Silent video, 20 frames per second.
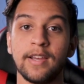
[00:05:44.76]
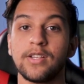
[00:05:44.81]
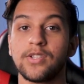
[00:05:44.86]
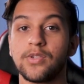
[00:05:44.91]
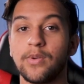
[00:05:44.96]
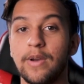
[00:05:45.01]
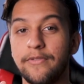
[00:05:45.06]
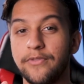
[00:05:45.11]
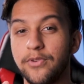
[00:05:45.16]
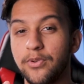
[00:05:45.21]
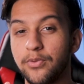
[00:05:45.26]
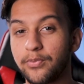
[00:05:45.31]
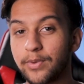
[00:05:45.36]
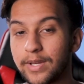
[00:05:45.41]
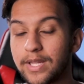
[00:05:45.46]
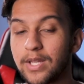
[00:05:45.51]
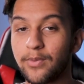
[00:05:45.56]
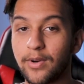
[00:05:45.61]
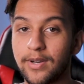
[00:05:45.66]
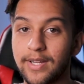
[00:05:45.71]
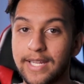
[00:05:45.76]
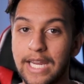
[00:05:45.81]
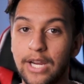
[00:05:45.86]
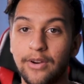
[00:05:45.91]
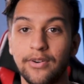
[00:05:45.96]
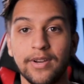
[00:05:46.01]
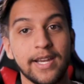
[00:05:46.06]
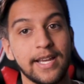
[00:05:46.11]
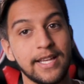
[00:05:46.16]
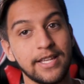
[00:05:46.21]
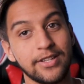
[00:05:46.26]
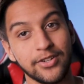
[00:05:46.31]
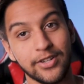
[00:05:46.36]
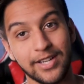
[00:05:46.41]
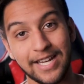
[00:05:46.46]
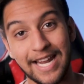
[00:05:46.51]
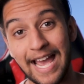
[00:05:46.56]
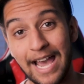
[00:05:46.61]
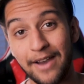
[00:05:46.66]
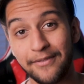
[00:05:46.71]
So if you really want to carry it, you're
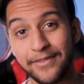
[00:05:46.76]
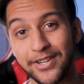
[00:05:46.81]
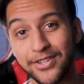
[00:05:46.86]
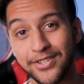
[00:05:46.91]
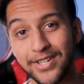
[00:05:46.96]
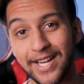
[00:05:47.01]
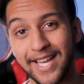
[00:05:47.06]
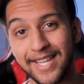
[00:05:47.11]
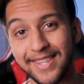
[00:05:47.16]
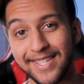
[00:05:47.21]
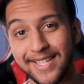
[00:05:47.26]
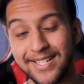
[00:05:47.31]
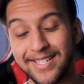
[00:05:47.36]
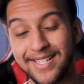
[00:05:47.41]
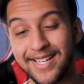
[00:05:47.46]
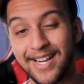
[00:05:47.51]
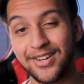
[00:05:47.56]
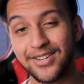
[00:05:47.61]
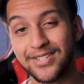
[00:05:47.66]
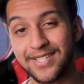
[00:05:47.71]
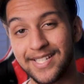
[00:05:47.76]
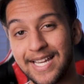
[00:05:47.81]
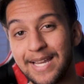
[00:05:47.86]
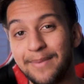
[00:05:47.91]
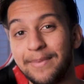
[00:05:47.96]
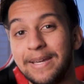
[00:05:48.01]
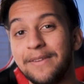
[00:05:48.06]
going to have it in your hand the entire time.